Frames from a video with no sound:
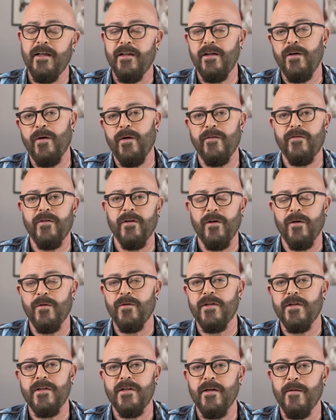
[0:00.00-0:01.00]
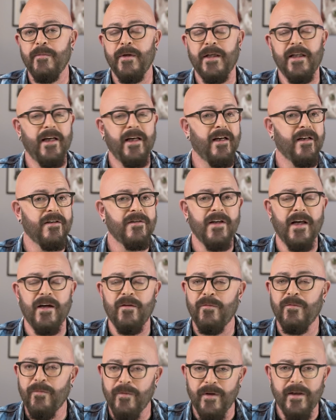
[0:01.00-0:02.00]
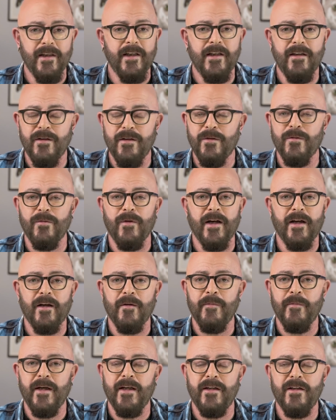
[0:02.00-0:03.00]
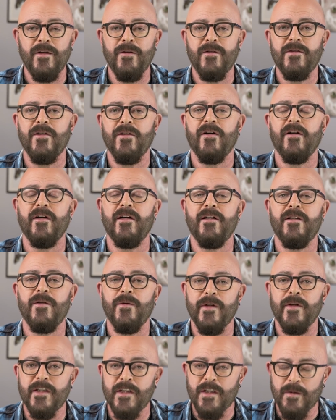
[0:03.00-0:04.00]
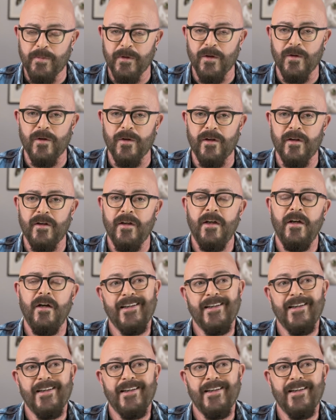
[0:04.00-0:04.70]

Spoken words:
and you have to go to somebody else, I really do recommend you starting to explore.